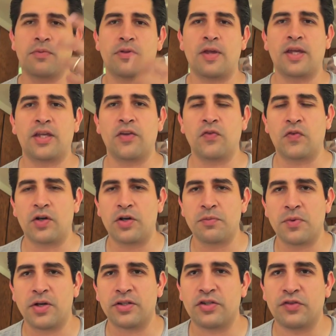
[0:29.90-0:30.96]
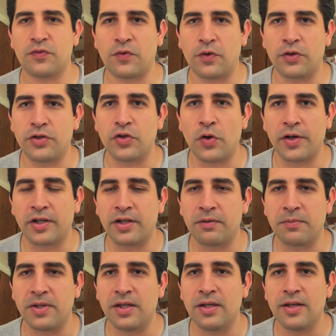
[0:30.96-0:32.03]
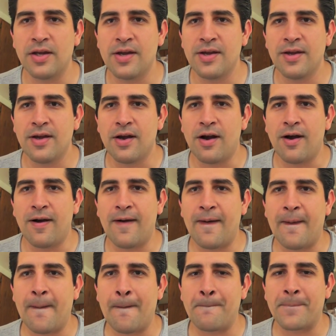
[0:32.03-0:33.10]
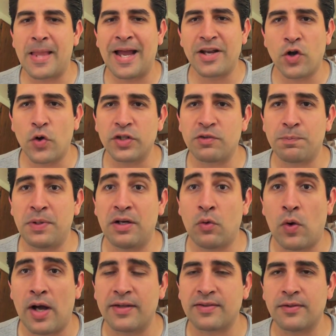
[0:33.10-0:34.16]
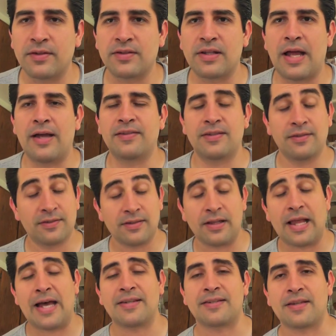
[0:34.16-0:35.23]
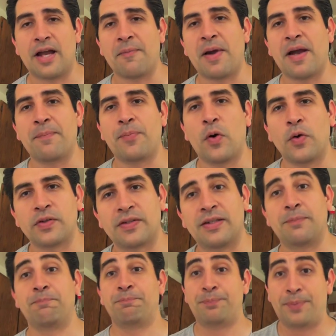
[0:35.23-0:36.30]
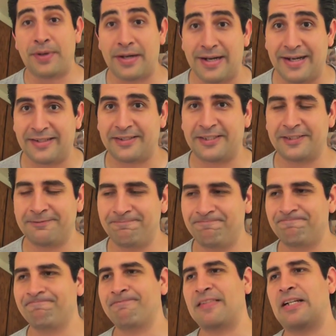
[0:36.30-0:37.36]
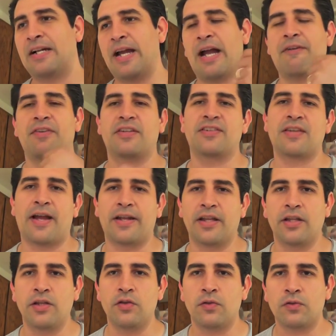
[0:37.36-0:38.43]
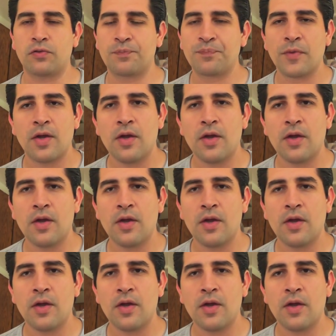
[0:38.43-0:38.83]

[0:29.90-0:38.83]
Thank you very much for joining me. I know it's been a while since the last time I posted, but I have exciting news.